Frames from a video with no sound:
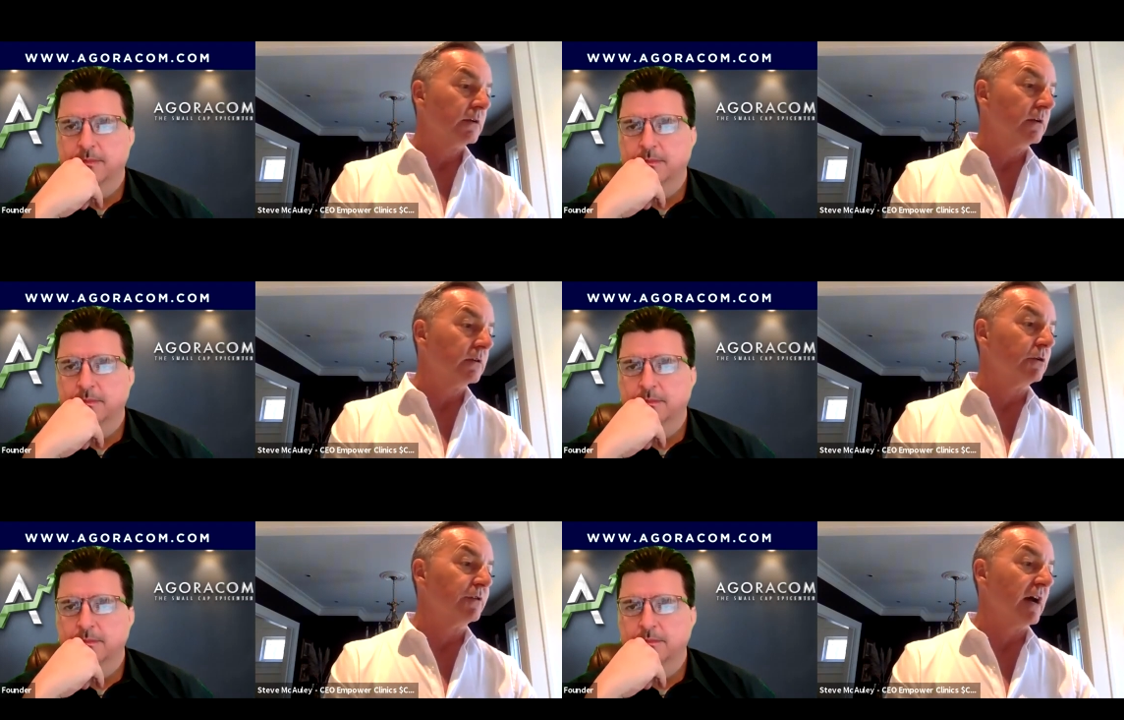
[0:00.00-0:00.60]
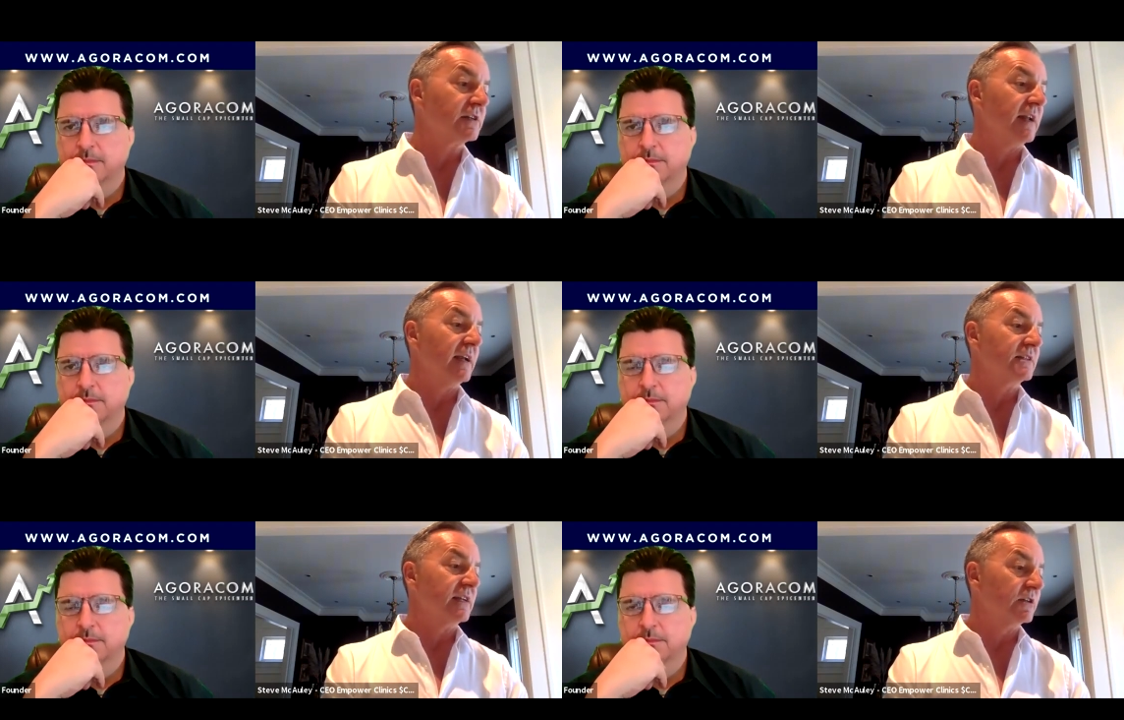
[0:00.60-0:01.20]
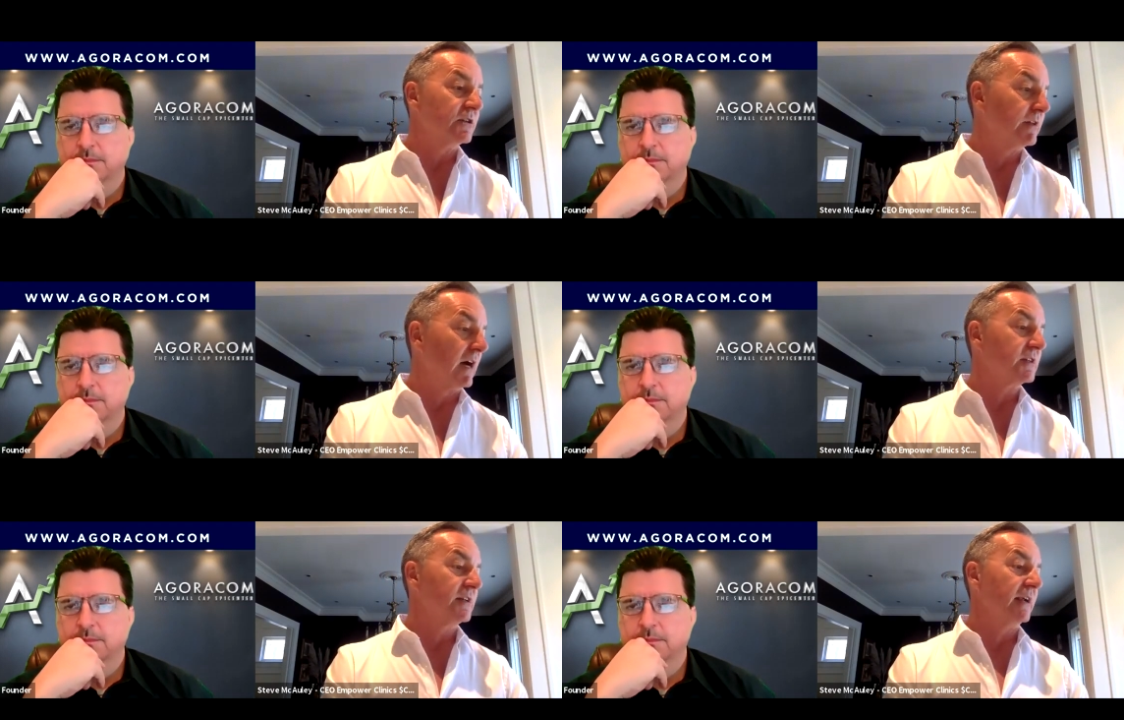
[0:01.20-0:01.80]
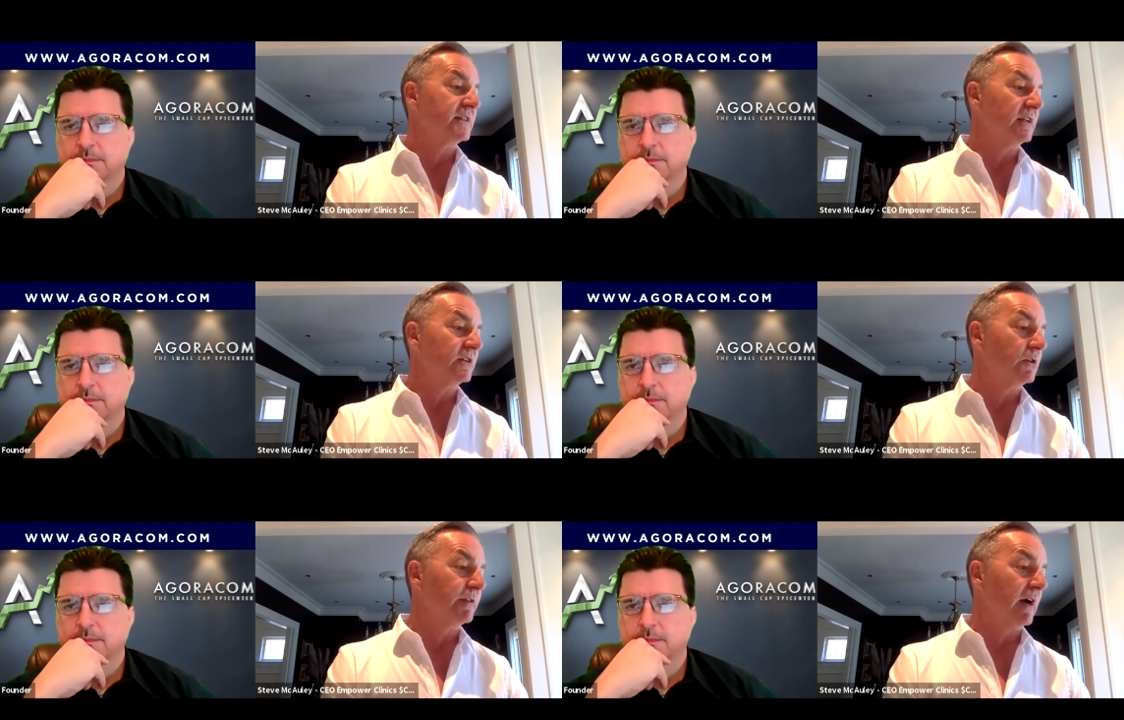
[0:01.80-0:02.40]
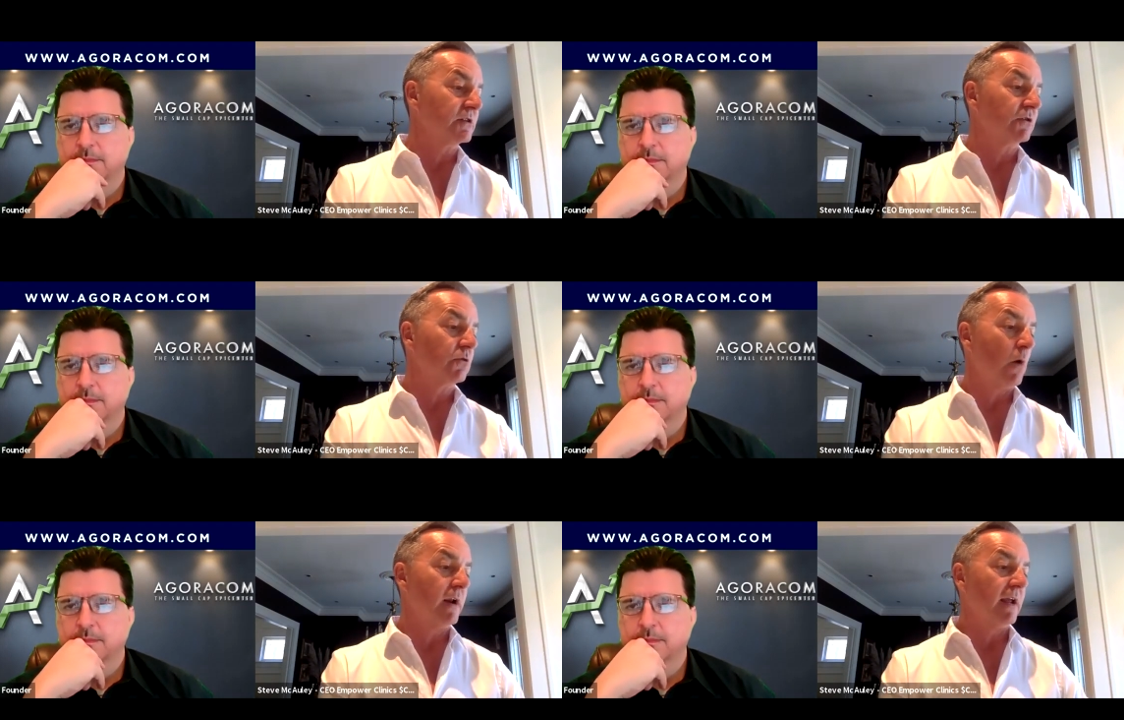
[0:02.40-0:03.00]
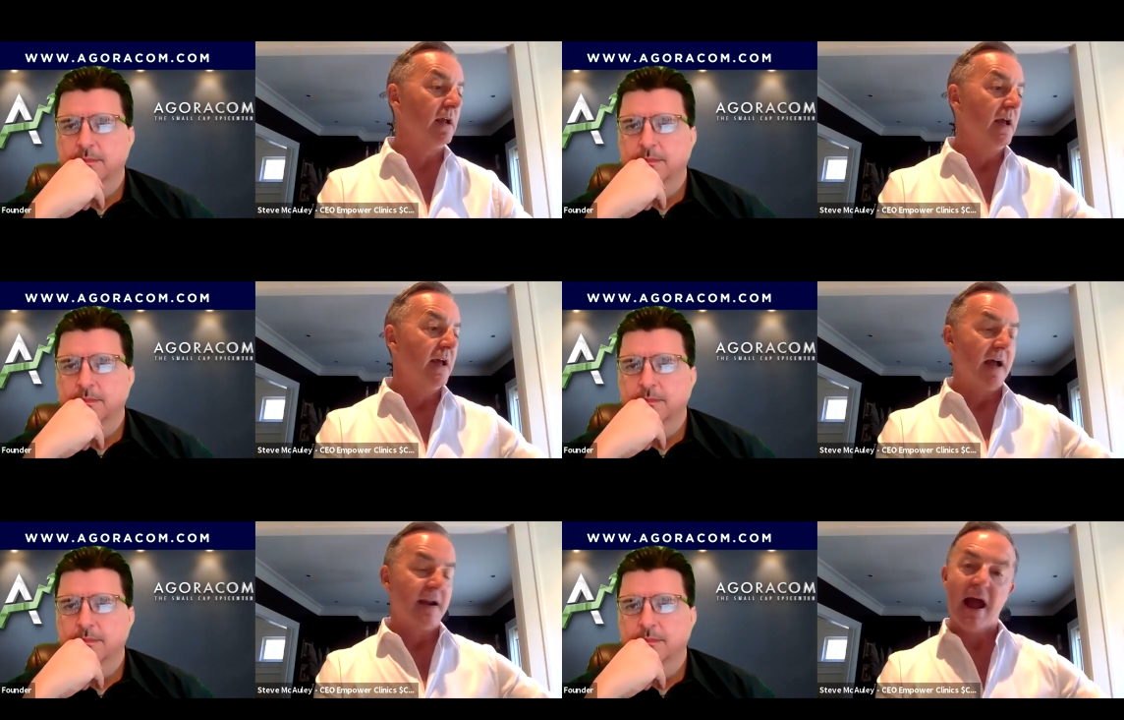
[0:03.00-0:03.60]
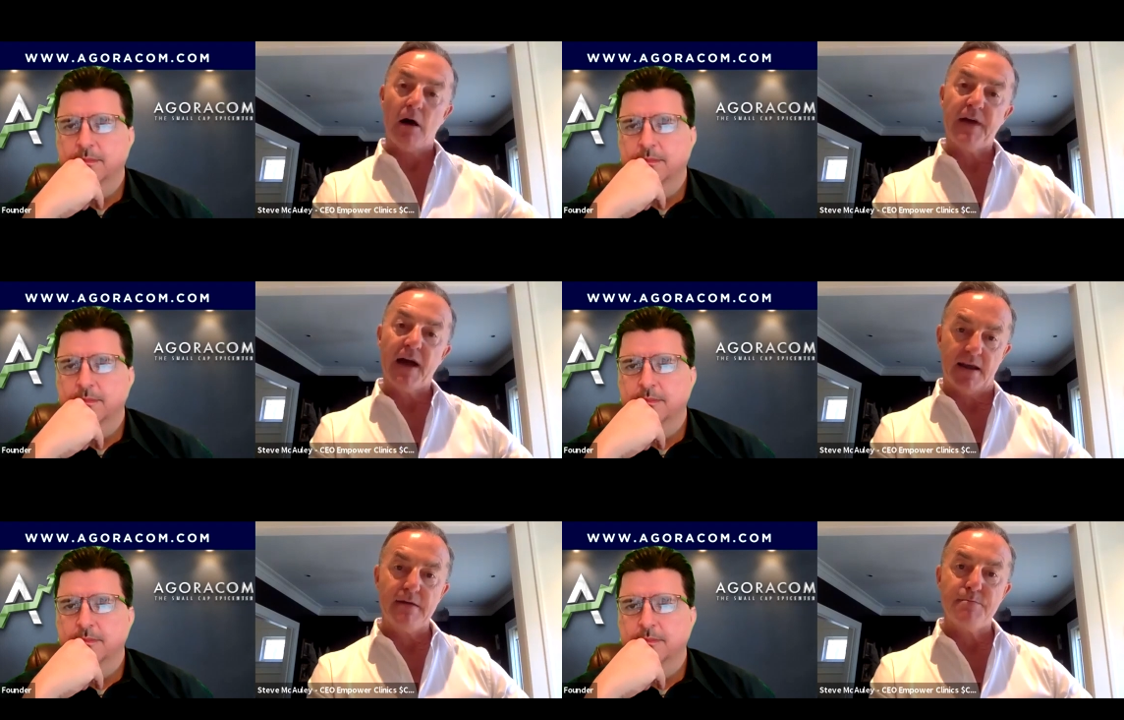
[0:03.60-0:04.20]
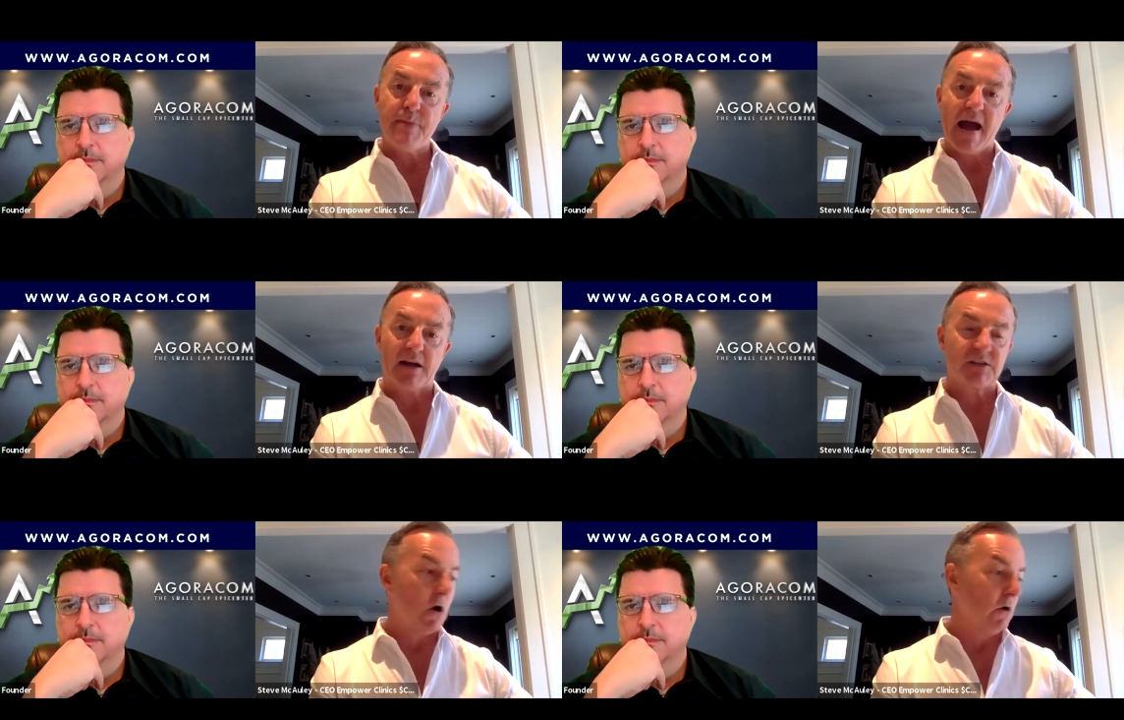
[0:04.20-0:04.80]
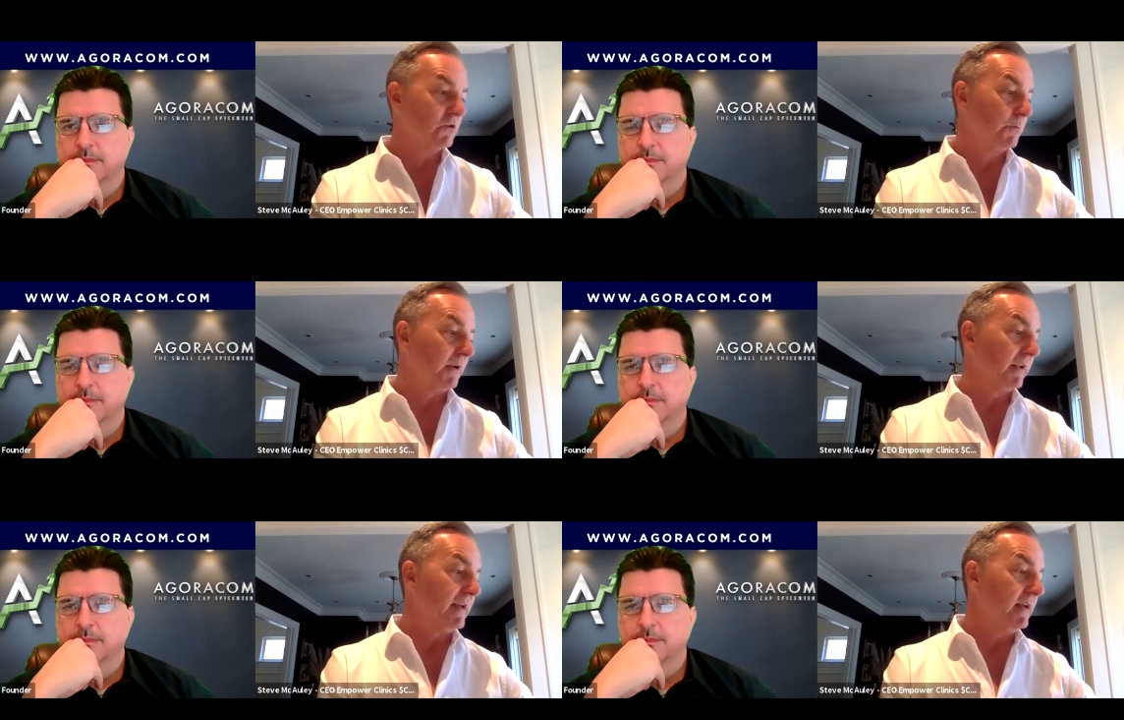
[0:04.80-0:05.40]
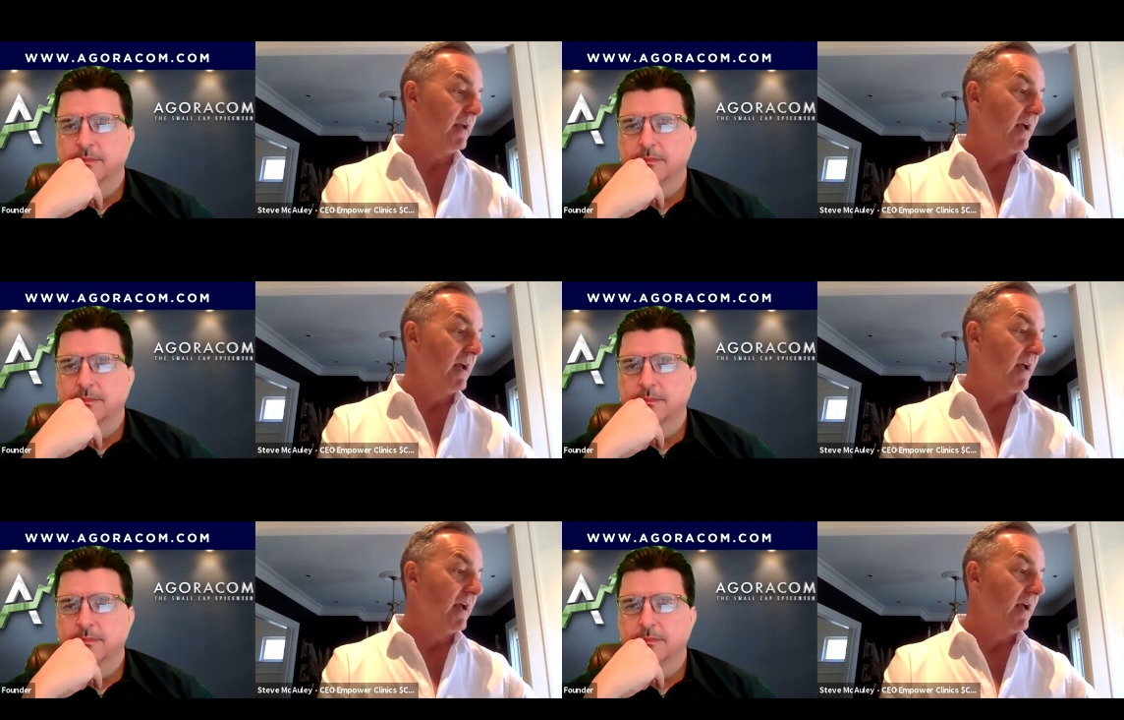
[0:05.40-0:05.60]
Speaker 1: two thousand eighteen, two thousand nineteen, two thousand twenty, and how that impacts ultimately